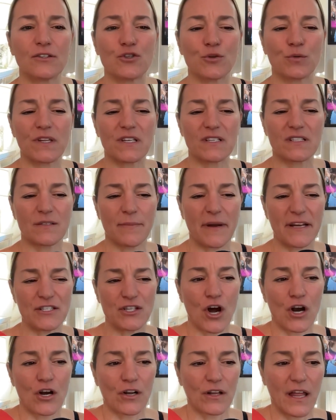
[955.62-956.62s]
do this to my
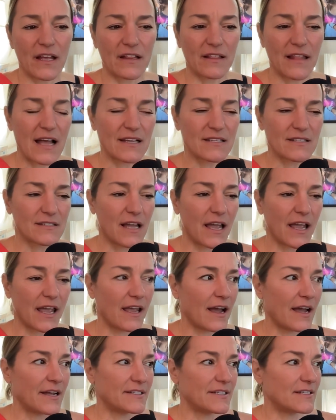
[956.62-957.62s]
daughter, like, last
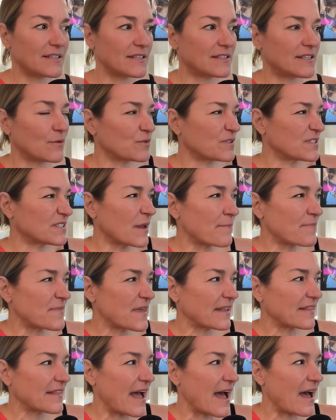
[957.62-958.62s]
night, there was
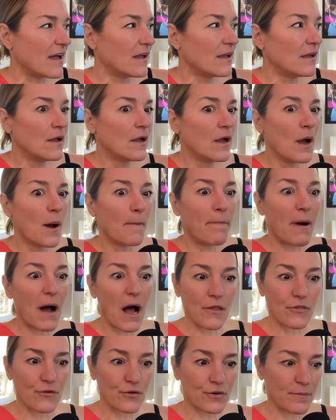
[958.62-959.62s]
something that
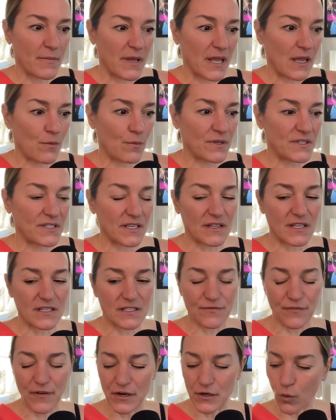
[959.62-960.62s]
bothered me. We did
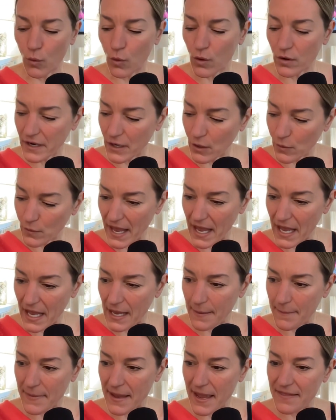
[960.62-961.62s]
this fun Oreo
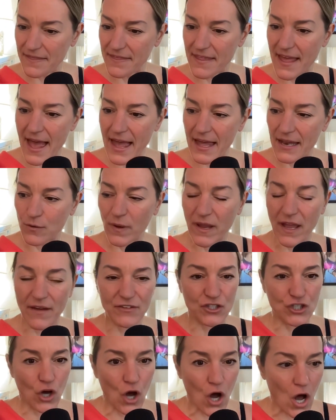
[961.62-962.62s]
game, and then we have a
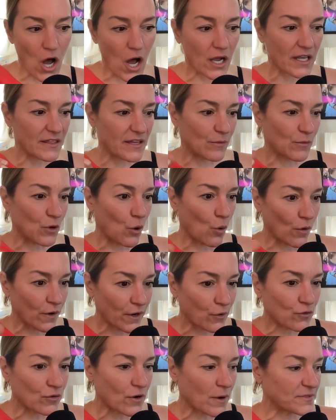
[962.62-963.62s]
dog, and there were
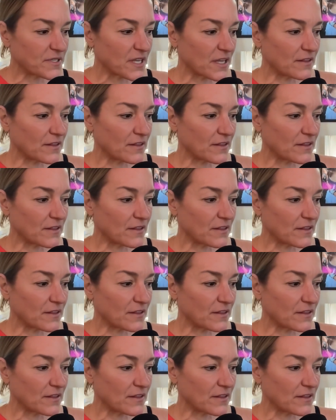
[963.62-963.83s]
Oreo crumbs on the